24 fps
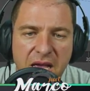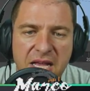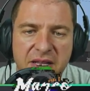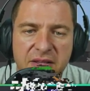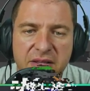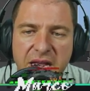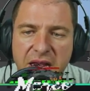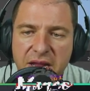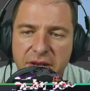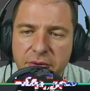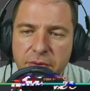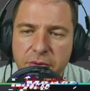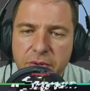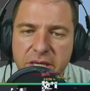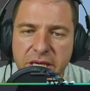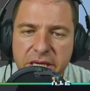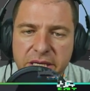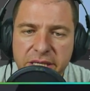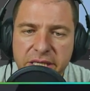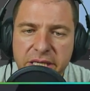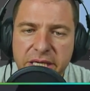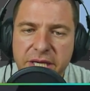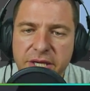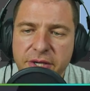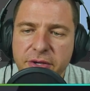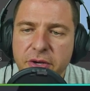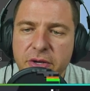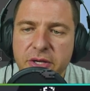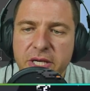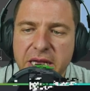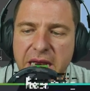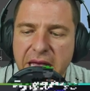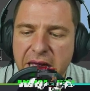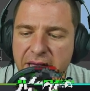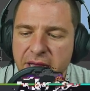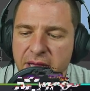then you can click
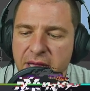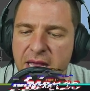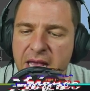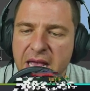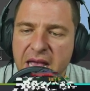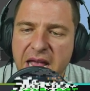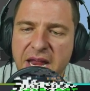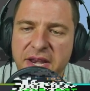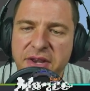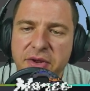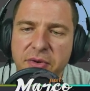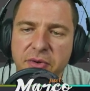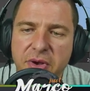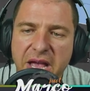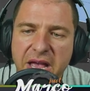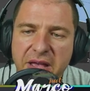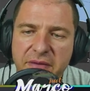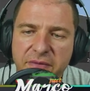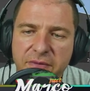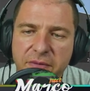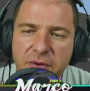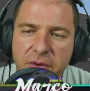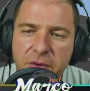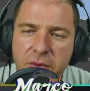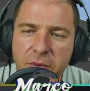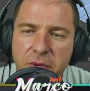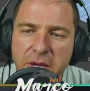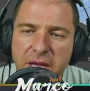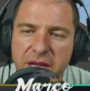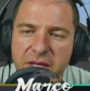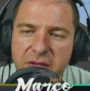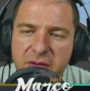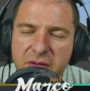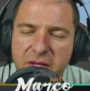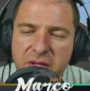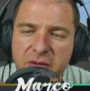OK, and you have
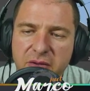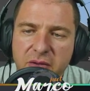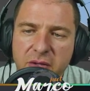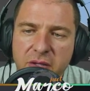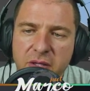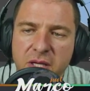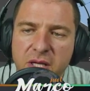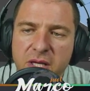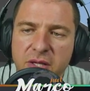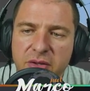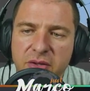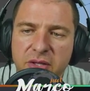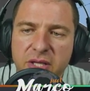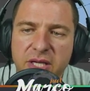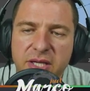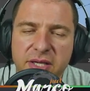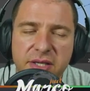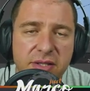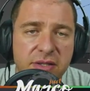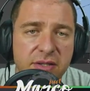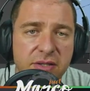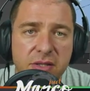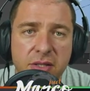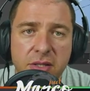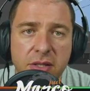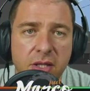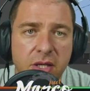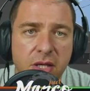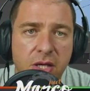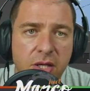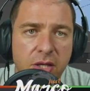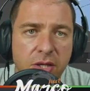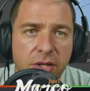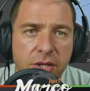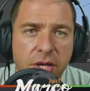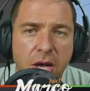created these
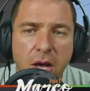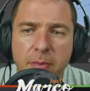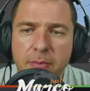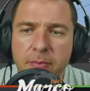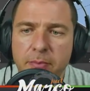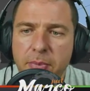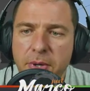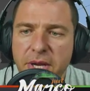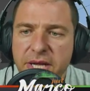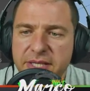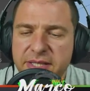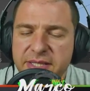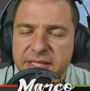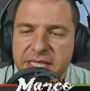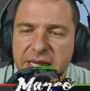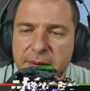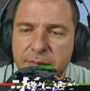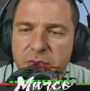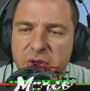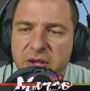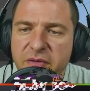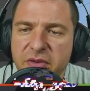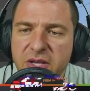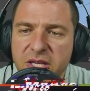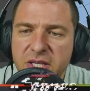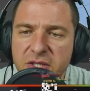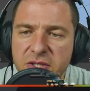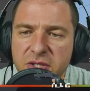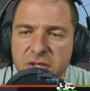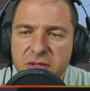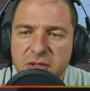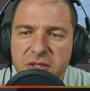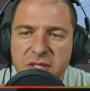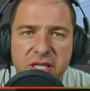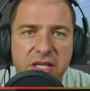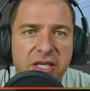complex
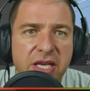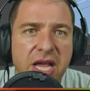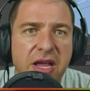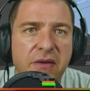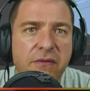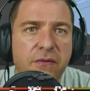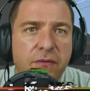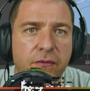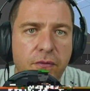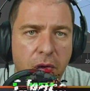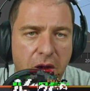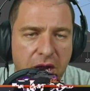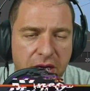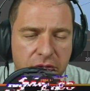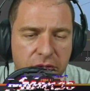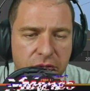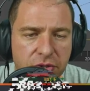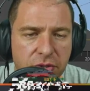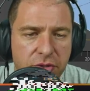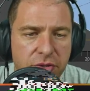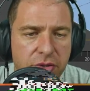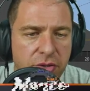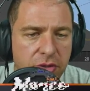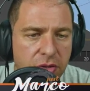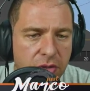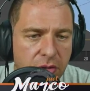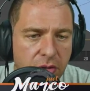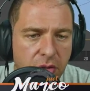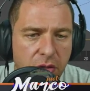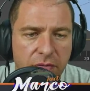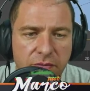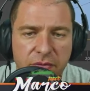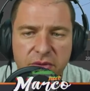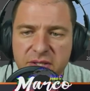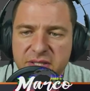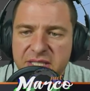subdivisions in a fraction
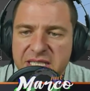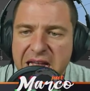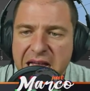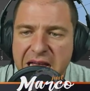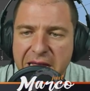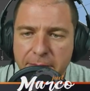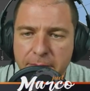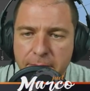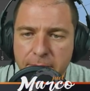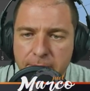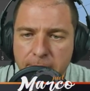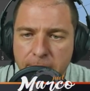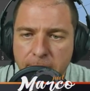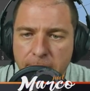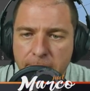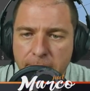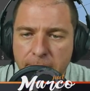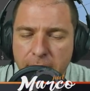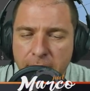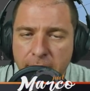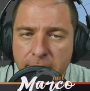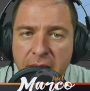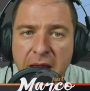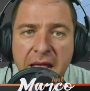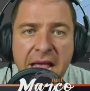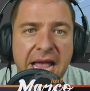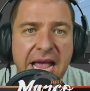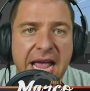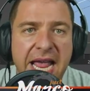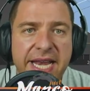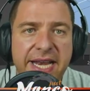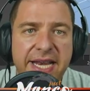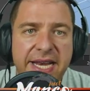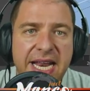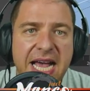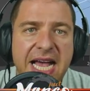of the time.
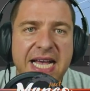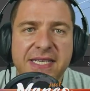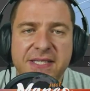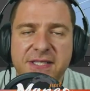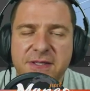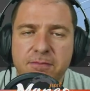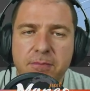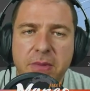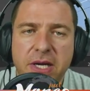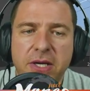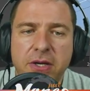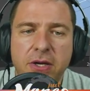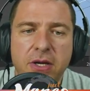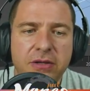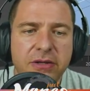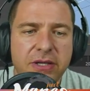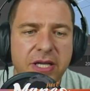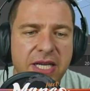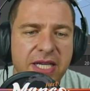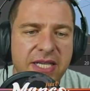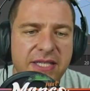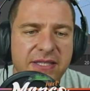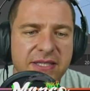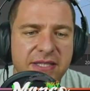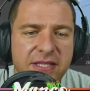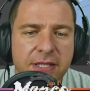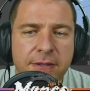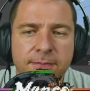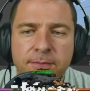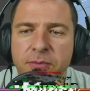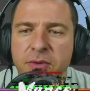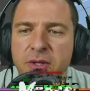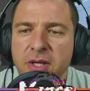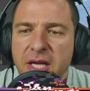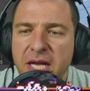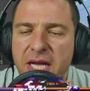And last but not least,
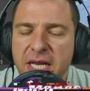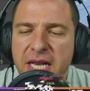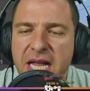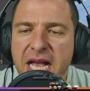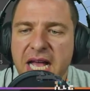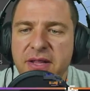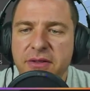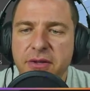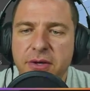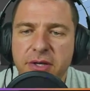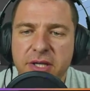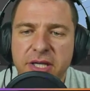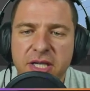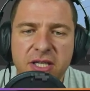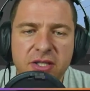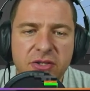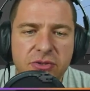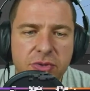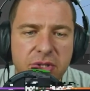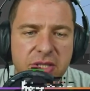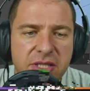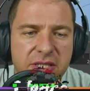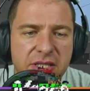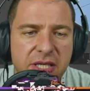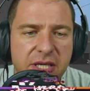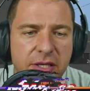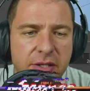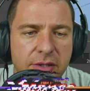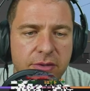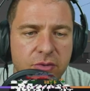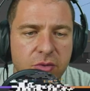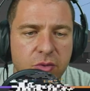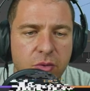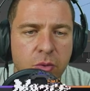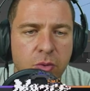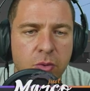another
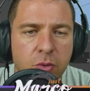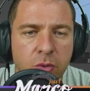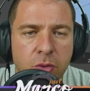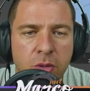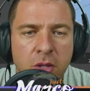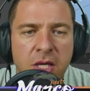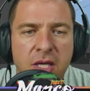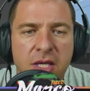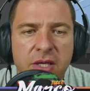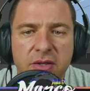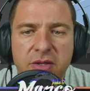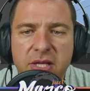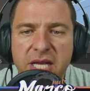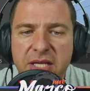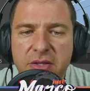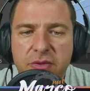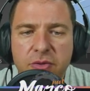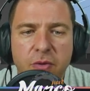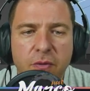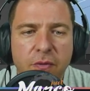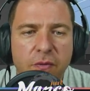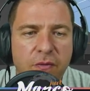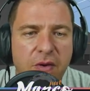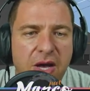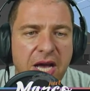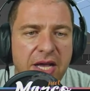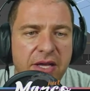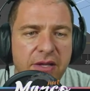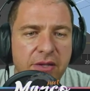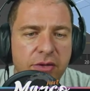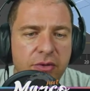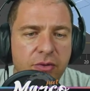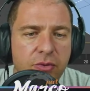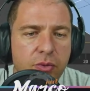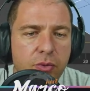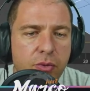interesting tool that you
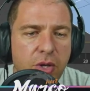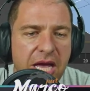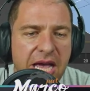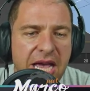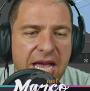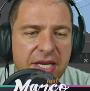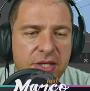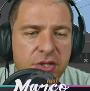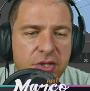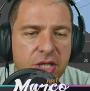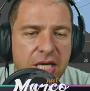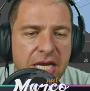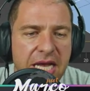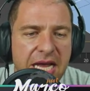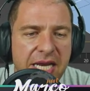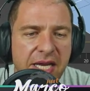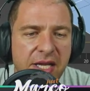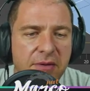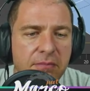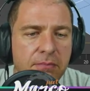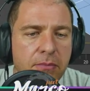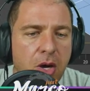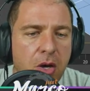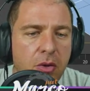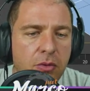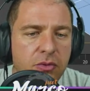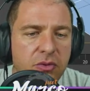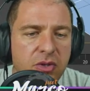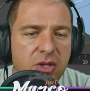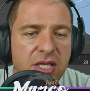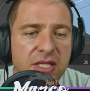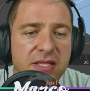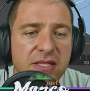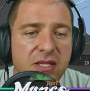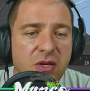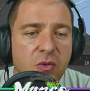find into Edge Edit
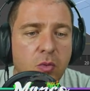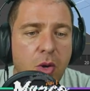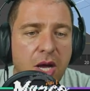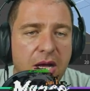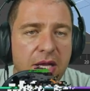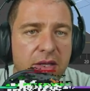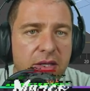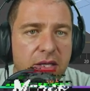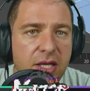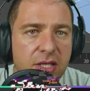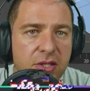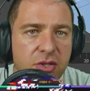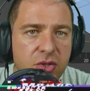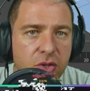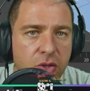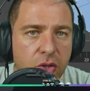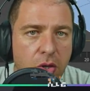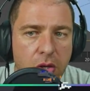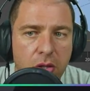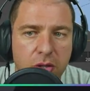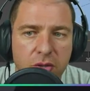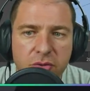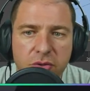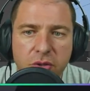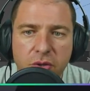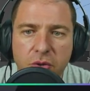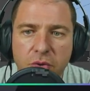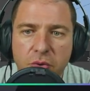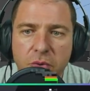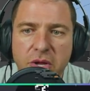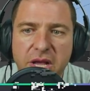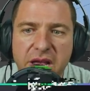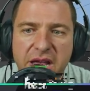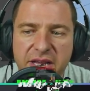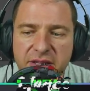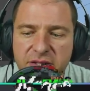mode is the one that is called
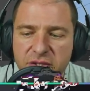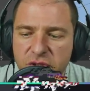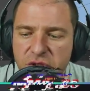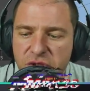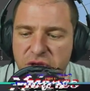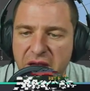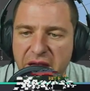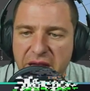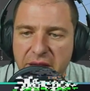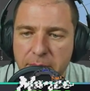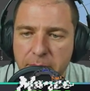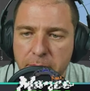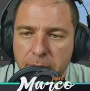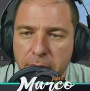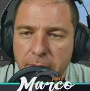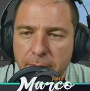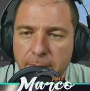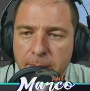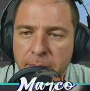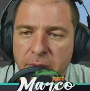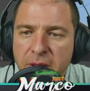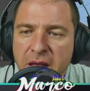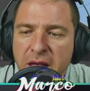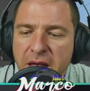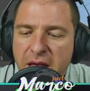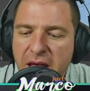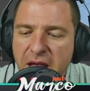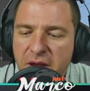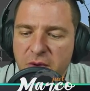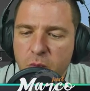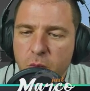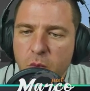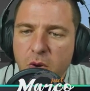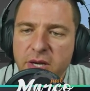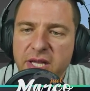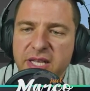Create Shape.
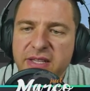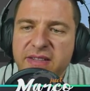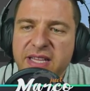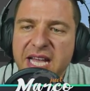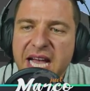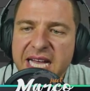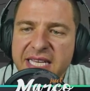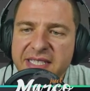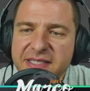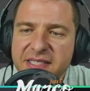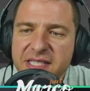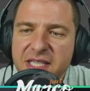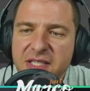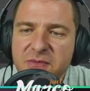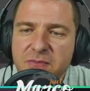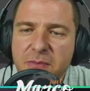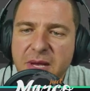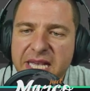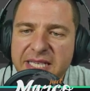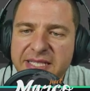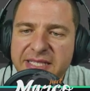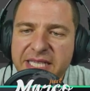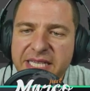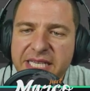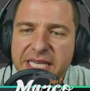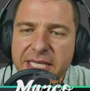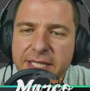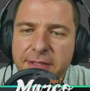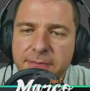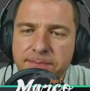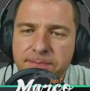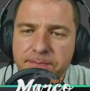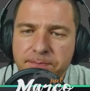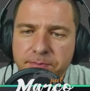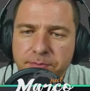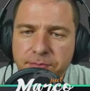And what it does is basically,